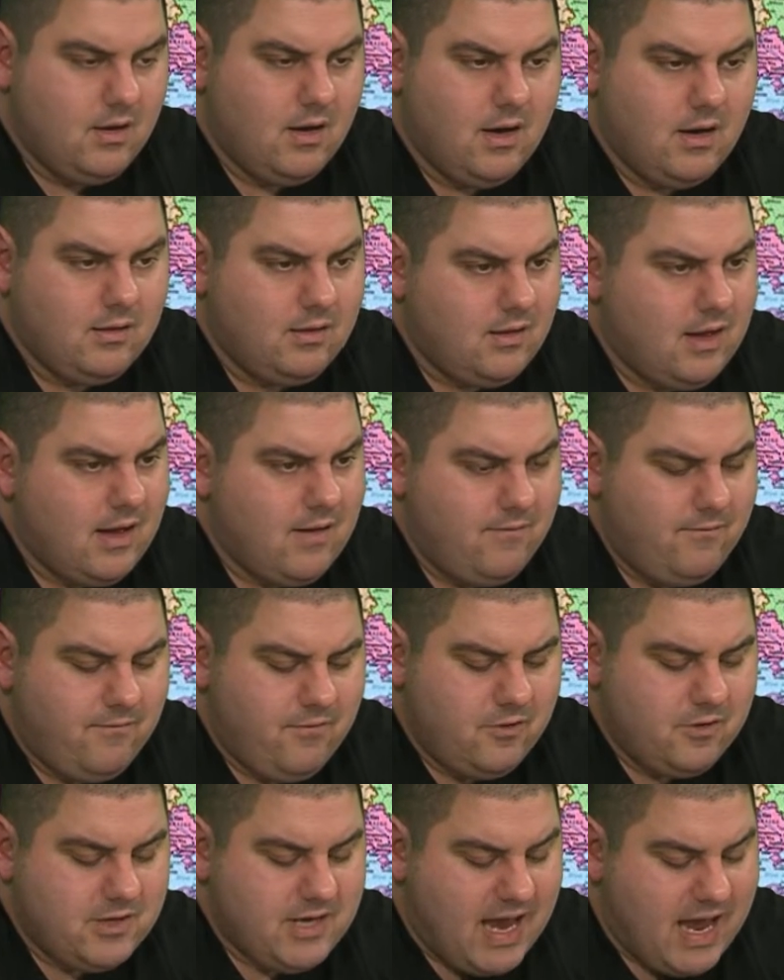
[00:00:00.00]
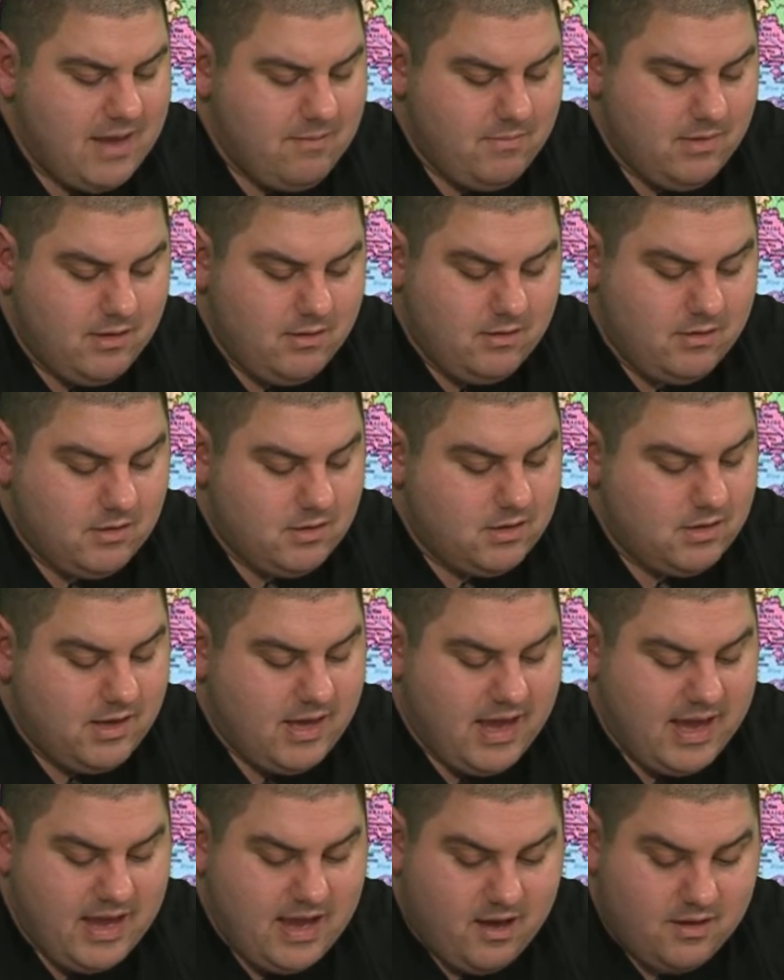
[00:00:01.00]
a love for diamonds and
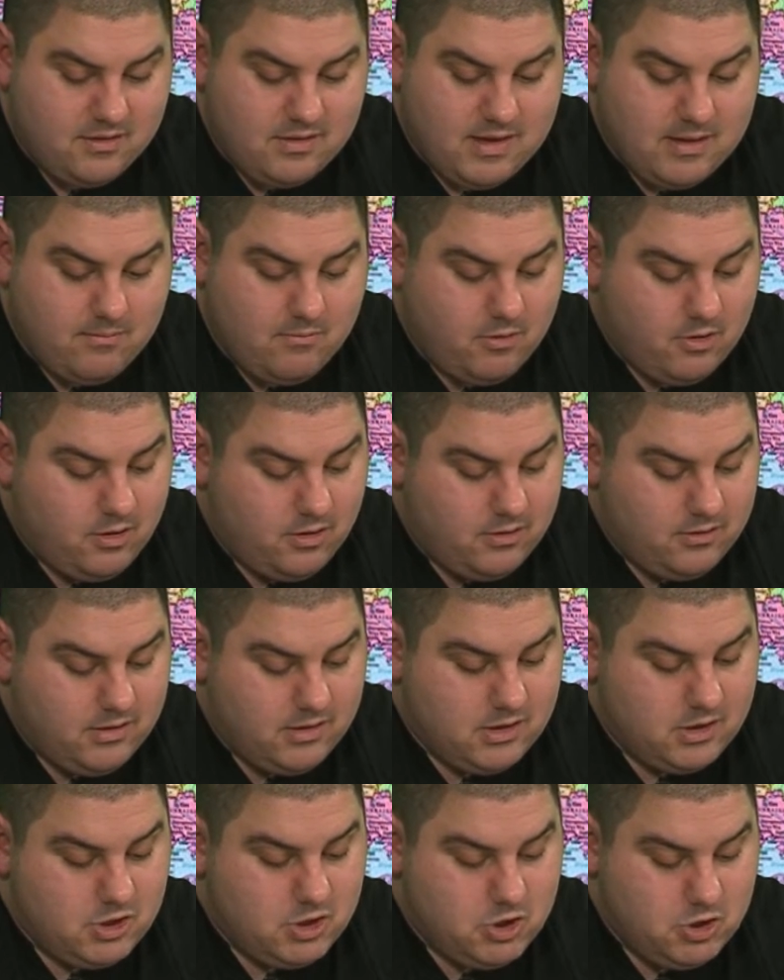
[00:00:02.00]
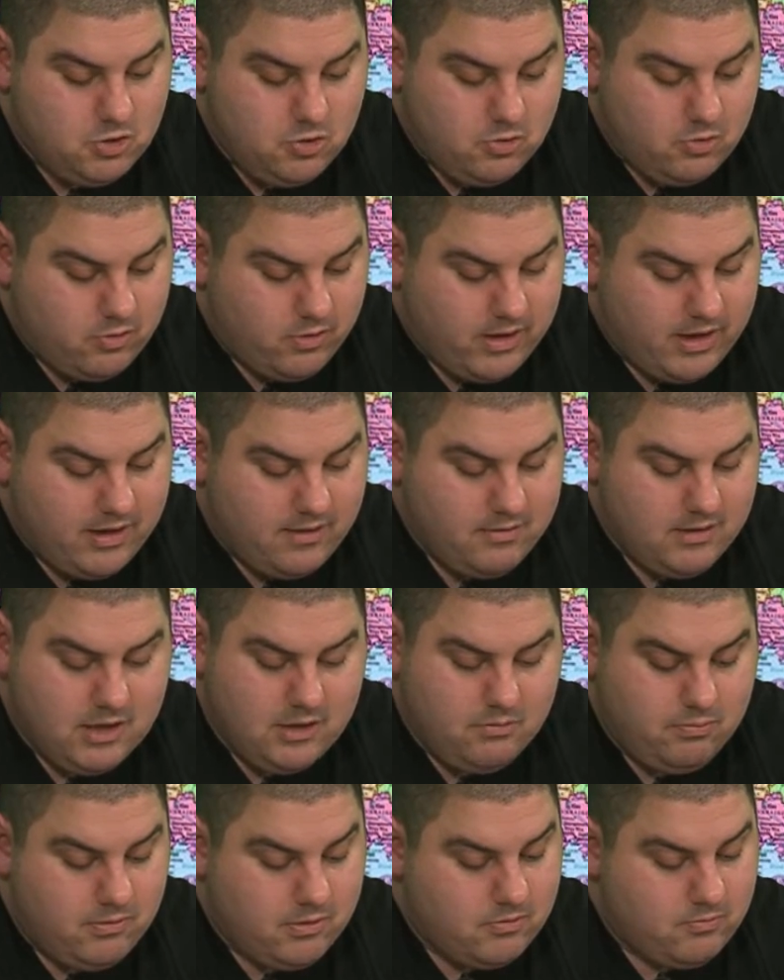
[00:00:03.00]
chaos emeralds and jewelry.
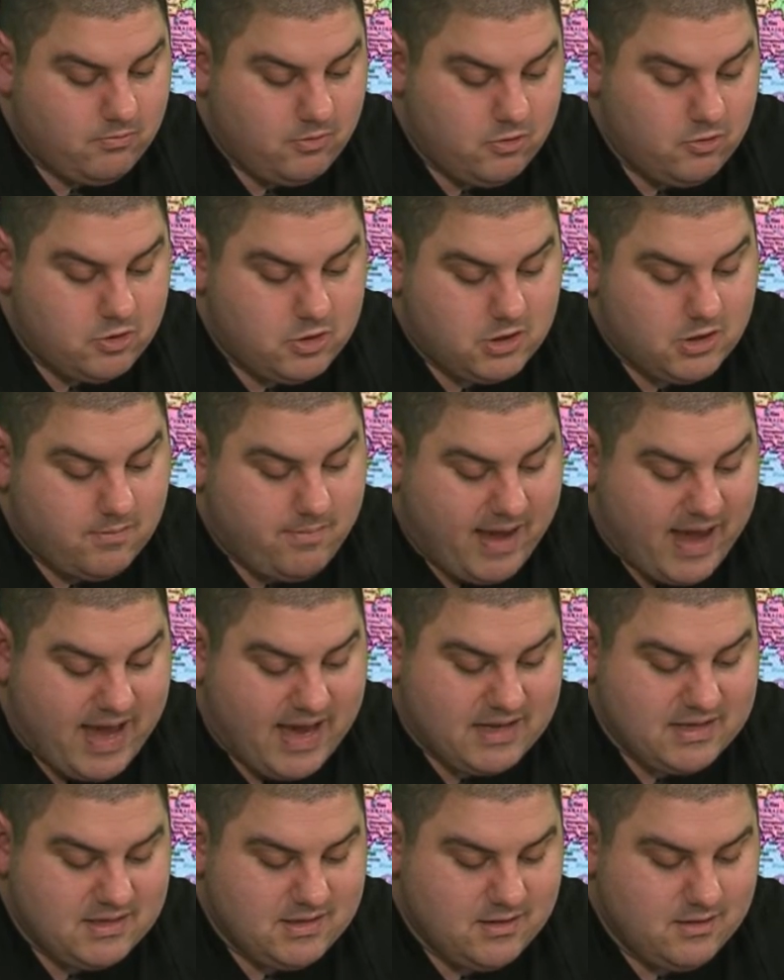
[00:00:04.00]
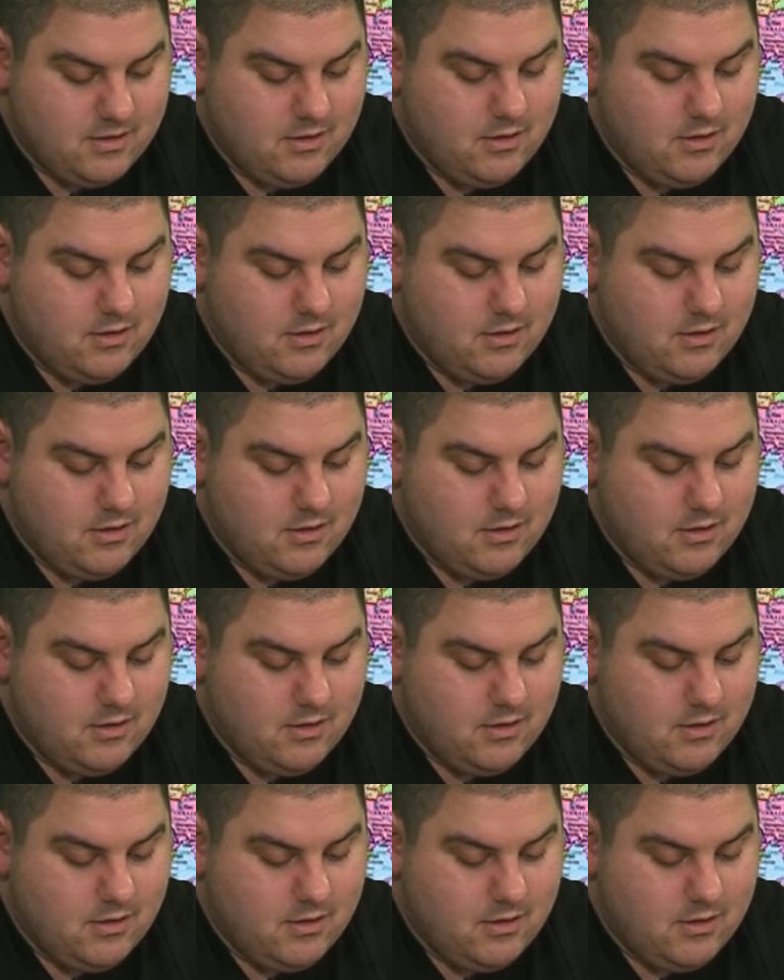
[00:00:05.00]
This was Rouge the Bat.